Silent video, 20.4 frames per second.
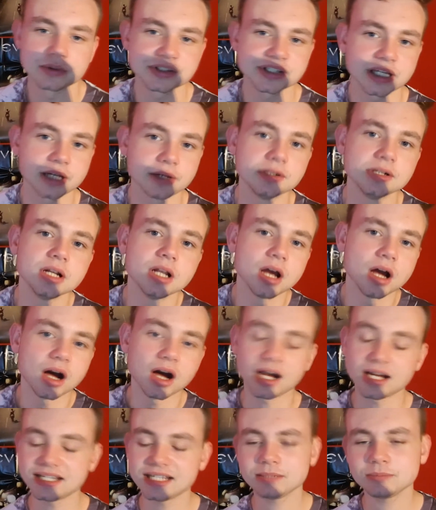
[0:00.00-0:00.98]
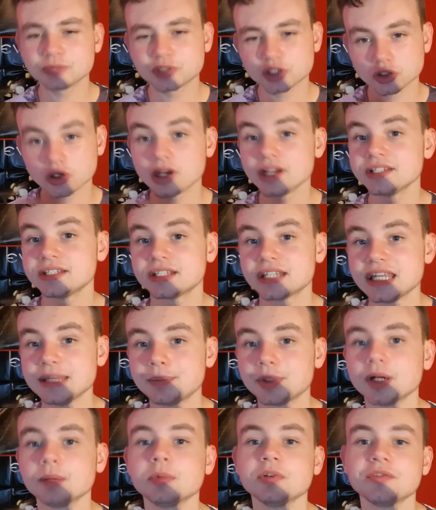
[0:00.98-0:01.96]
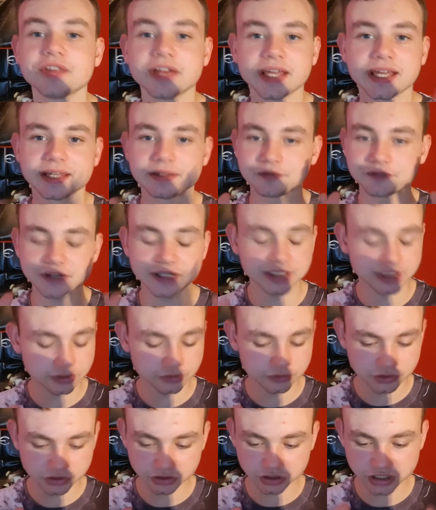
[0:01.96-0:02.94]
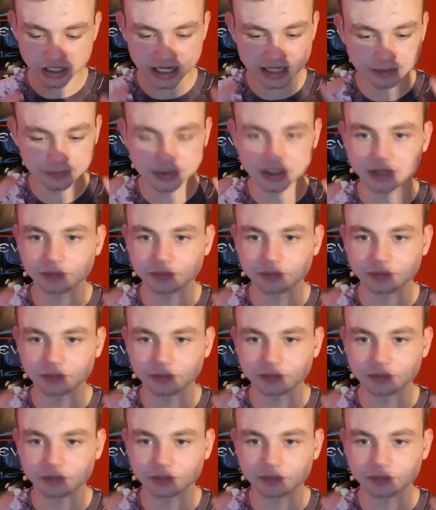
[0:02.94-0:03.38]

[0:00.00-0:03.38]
So I am trying to keep up with it, and thank you to James.